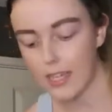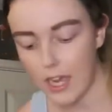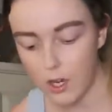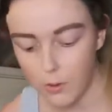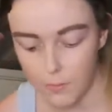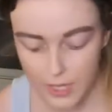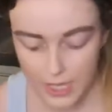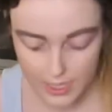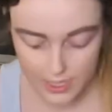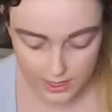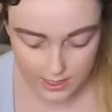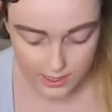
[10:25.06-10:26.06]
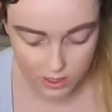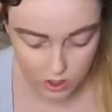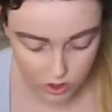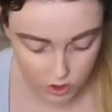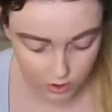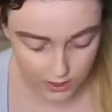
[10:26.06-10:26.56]
how big this
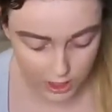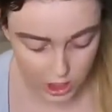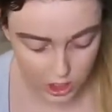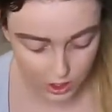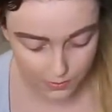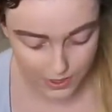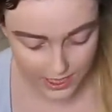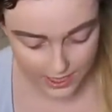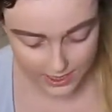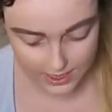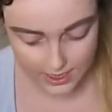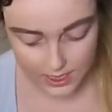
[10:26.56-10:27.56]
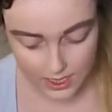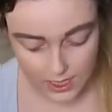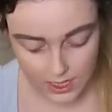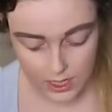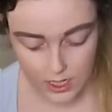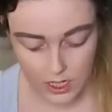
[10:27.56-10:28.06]
storage cube is.
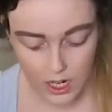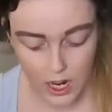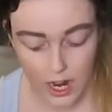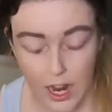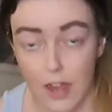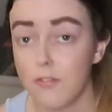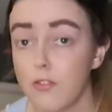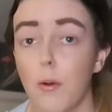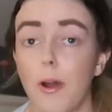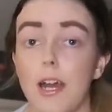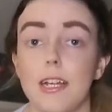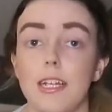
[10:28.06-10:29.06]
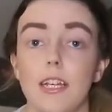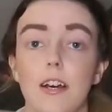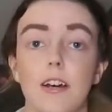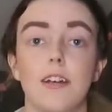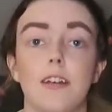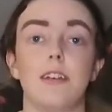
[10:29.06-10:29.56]
I have no
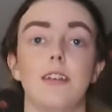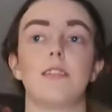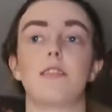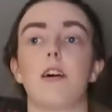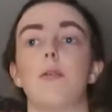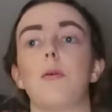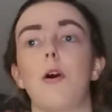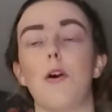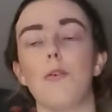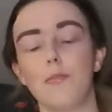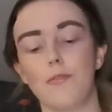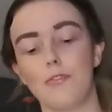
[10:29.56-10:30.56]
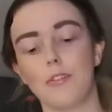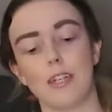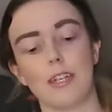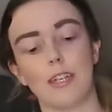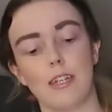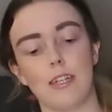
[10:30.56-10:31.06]
idea, so
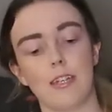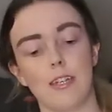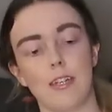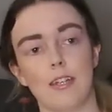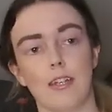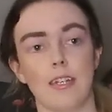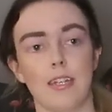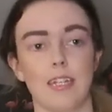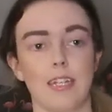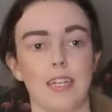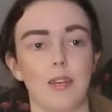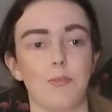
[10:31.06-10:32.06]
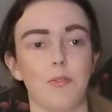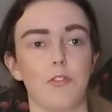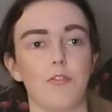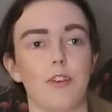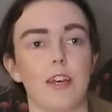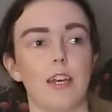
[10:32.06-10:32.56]
hopefully it will
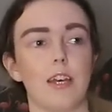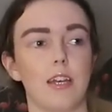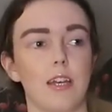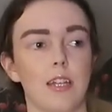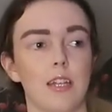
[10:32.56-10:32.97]
fit.